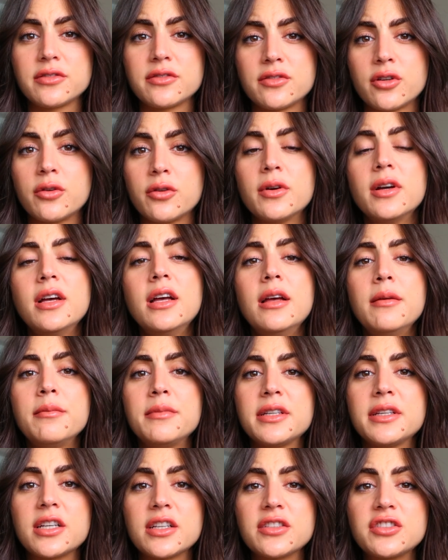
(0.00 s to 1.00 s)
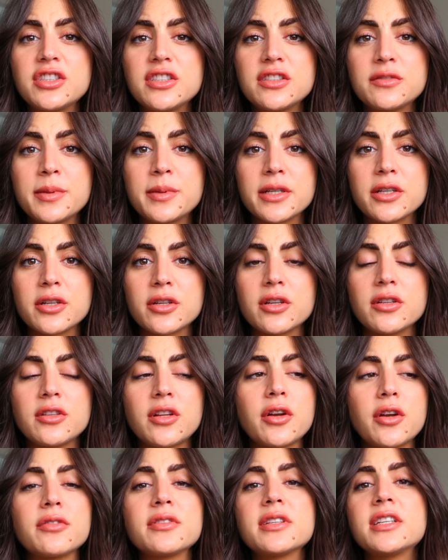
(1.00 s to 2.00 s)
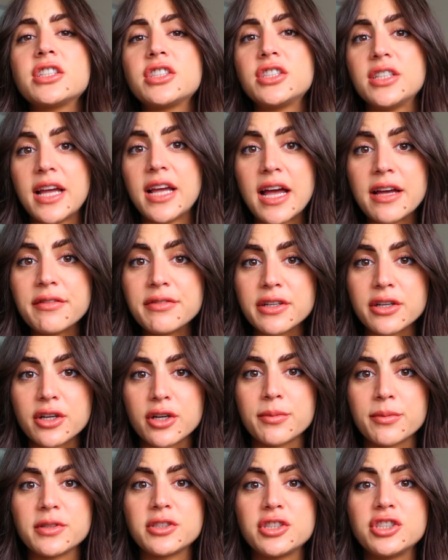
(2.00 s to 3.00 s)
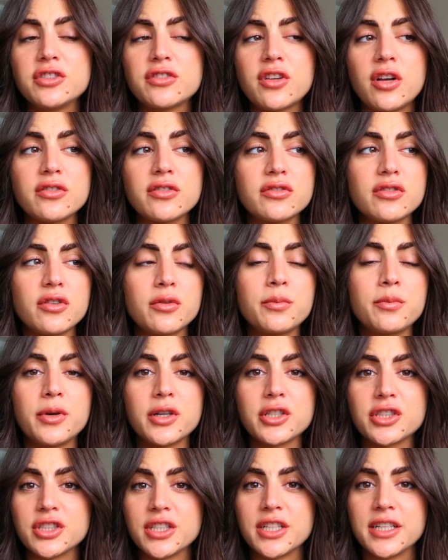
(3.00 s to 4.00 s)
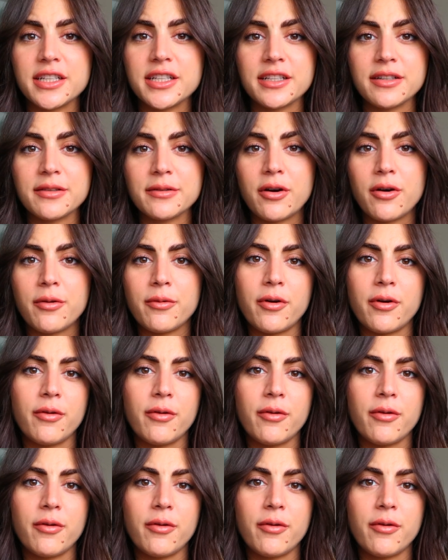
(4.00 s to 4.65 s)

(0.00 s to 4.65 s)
So because she's bigger, not only is she heavier, but she's also pushing